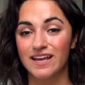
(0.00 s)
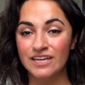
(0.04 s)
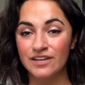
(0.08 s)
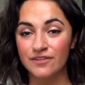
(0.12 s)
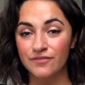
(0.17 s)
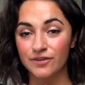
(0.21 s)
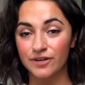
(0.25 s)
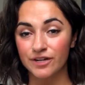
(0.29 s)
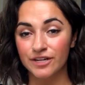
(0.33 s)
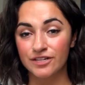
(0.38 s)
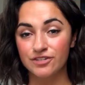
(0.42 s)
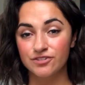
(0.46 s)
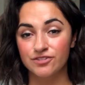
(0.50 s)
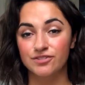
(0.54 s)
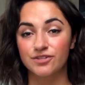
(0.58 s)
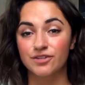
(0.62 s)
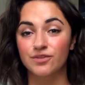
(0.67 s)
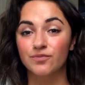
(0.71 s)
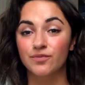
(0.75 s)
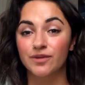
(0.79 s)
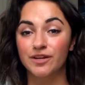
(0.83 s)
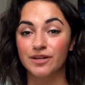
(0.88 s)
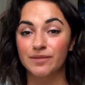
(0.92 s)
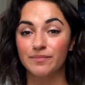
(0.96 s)
And if you're interested
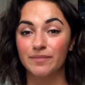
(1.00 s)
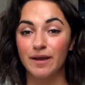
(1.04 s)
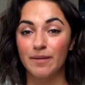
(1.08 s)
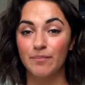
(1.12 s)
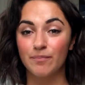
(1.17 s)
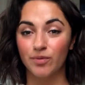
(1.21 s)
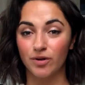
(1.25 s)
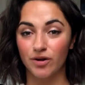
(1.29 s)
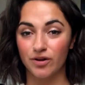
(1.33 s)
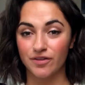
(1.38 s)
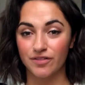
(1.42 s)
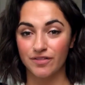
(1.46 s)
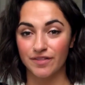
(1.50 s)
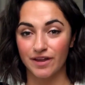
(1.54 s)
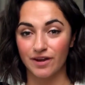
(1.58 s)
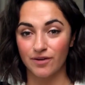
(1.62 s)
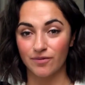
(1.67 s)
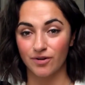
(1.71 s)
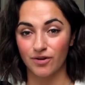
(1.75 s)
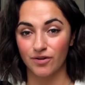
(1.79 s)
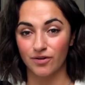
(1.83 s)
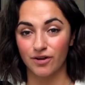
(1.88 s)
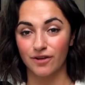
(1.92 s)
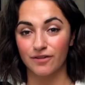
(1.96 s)
in reading my book that I
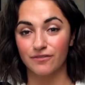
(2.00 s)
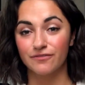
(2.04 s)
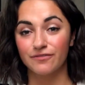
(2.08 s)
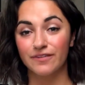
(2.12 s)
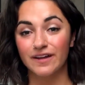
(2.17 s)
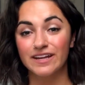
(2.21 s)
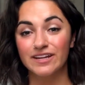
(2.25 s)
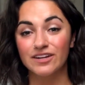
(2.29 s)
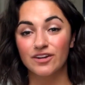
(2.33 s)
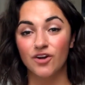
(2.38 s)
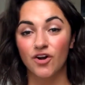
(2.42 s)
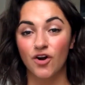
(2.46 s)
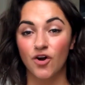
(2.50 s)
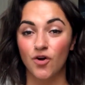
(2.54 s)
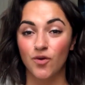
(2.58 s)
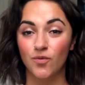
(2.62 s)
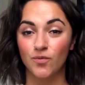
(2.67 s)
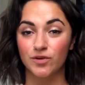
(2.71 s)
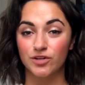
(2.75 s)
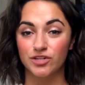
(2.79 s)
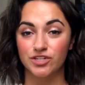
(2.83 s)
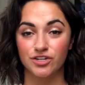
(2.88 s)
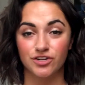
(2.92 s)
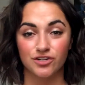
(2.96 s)
wrote called Finding
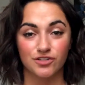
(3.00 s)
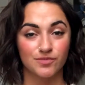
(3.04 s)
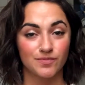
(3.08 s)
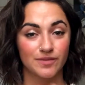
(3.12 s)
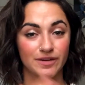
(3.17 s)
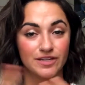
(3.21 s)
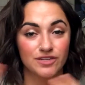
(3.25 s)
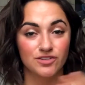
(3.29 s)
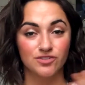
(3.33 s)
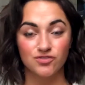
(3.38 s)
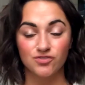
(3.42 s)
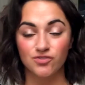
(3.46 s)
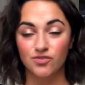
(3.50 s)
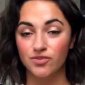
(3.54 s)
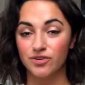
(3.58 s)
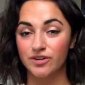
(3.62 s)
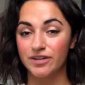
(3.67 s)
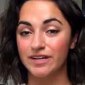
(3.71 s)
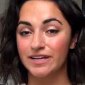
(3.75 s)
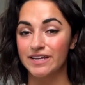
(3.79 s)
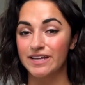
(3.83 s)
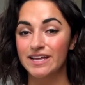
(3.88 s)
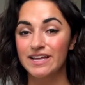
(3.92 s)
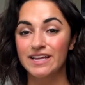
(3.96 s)
Home, which shares my
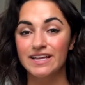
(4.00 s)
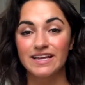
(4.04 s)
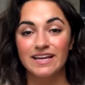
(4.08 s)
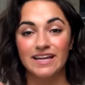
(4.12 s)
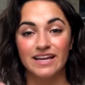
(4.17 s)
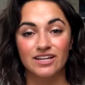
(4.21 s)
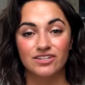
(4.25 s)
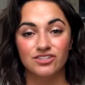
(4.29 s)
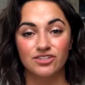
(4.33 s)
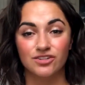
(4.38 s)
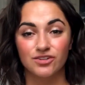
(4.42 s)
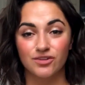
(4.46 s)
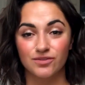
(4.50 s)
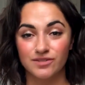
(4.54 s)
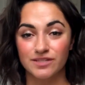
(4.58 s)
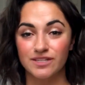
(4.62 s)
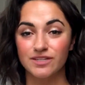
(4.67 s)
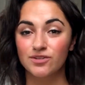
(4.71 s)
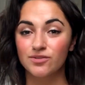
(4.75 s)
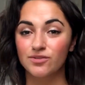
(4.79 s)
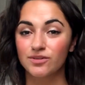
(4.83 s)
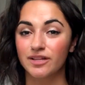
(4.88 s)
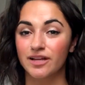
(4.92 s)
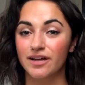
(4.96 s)
story, actually goes
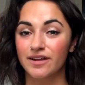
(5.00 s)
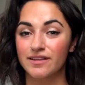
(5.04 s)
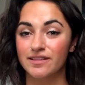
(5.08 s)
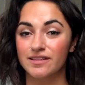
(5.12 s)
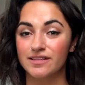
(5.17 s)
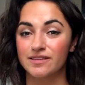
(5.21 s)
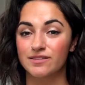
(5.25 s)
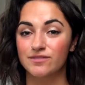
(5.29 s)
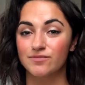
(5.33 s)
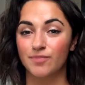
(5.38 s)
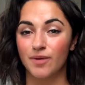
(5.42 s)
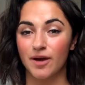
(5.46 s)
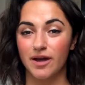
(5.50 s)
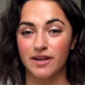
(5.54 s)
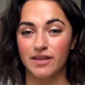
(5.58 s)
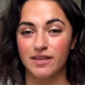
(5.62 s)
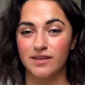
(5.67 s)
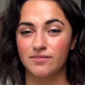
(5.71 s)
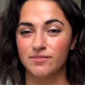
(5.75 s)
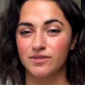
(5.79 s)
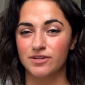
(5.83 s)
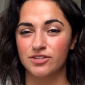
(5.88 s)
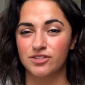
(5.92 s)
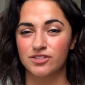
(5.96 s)
into a lot of this body
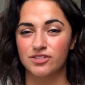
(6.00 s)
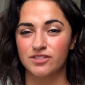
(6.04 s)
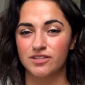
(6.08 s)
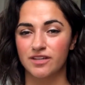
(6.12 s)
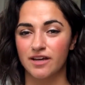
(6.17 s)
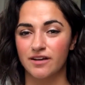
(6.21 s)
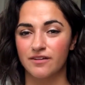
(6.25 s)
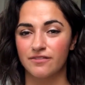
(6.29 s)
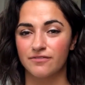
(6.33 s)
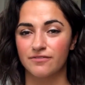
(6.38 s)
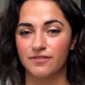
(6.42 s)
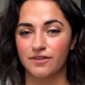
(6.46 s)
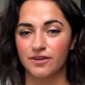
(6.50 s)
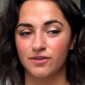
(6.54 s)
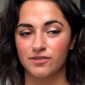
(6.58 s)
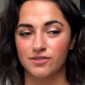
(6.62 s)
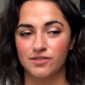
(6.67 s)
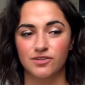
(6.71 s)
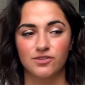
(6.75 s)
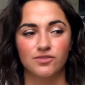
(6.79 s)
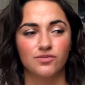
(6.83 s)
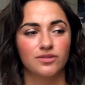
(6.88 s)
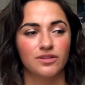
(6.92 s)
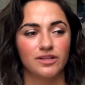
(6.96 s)
image stuff. It goes
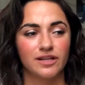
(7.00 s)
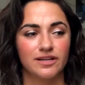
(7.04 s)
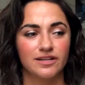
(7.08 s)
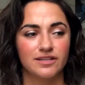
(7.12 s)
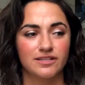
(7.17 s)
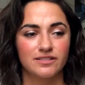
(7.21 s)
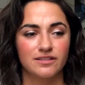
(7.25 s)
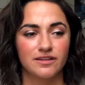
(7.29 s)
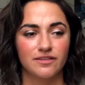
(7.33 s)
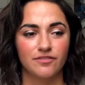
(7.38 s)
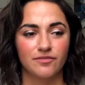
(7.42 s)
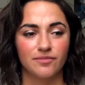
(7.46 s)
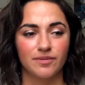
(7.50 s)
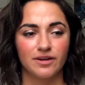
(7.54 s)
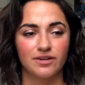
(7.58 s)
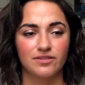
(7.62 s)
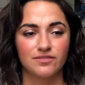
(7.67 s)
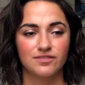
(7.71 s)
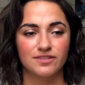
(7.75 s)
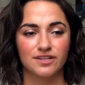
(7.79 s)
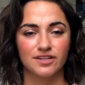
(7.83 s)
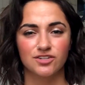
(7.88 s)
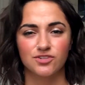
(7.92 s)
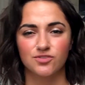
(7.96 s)
into a lot of stuff about
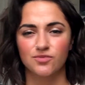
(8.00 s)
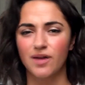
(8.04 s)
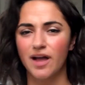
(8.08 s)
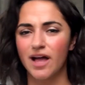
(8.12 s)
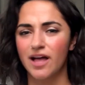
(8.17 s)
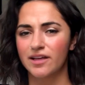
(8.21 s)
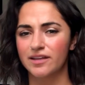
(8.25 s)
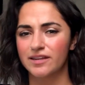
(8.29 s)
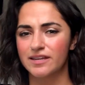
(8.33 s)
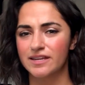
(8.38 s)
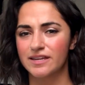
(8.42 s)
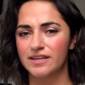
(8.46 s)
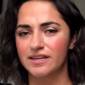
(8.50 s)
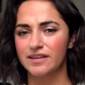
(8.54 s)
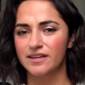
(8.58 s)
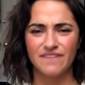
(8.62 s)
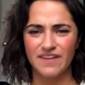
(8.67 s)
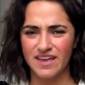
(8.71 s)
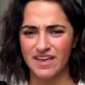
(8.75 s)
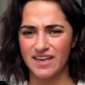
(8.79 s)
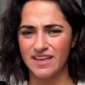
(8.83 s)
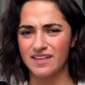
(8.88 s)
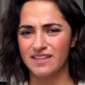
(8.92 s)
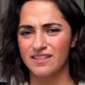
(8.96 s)
sexuality,
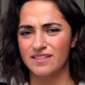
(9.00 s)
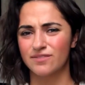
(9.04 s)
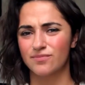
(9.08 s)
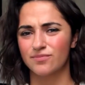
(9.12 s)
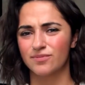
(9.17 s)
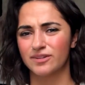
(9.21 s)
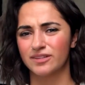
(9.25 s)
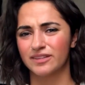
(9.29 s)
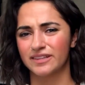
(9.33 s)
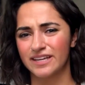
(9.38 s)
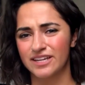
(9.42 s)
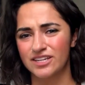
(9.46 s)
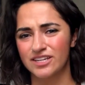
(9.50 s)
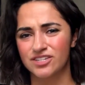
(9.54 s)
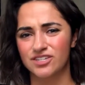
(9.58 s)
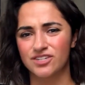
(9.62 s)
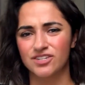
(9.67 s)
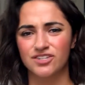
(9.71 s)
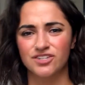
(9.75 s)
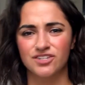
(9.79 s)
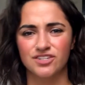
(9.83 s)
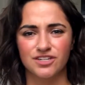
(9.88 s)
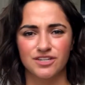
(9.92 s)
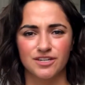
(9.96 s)
faith,
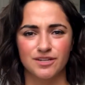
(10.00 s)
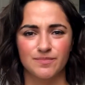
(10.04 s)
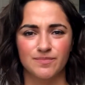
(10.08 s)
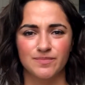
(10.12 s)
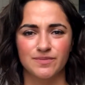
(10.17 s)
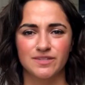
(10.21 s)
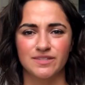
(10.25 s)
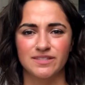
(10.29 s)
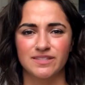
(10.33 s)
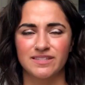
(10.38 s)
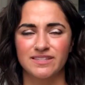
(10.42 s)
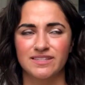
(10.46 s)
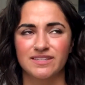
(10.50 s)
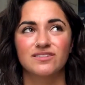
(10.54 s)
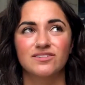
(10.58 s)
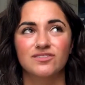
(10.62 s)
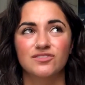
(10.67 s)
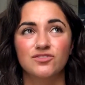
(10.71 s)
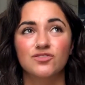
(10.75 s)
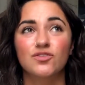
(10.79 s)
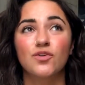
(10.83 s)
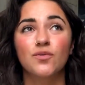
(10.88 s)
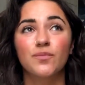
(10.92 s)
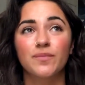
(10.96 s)
relationships,
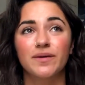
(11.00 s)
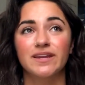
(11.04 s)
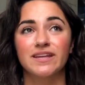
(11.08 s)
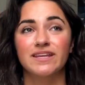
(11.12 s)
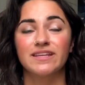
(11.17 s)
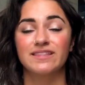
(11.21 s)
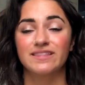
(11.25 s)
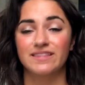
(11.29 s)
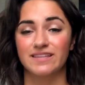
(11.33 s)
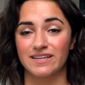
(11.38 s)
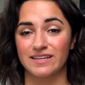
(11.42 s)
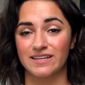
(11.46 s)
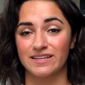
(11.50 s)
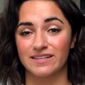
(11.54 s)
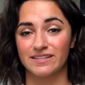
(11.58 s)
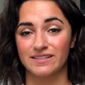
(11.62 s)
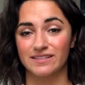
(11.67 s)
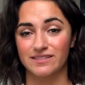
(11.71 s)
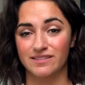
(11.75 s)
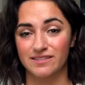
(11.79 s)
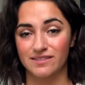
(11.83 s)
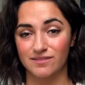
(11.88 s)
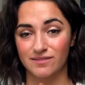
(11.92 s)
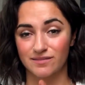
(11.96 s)
so many
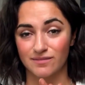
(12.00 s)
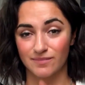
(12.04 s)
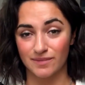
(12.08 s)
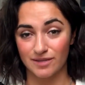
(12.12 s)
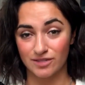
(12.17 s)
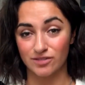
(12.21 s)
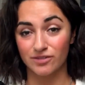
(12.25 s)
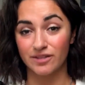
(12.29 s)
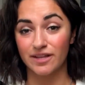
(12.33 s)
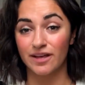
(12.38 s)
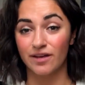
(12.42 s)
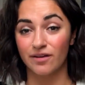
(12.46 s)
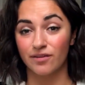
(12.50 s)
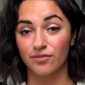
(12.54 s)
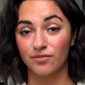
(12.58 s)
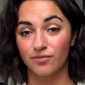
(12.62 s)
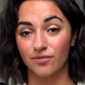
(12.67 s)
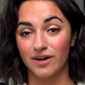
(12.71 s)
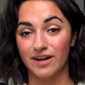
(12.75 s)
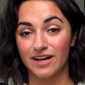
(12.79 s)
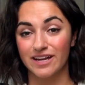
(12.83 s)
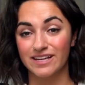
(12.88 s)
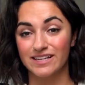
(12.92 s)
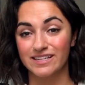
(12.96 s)
things mental health
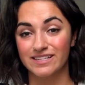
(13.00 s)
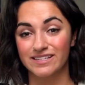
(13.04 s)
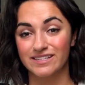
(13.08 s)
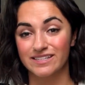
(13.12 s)
wise.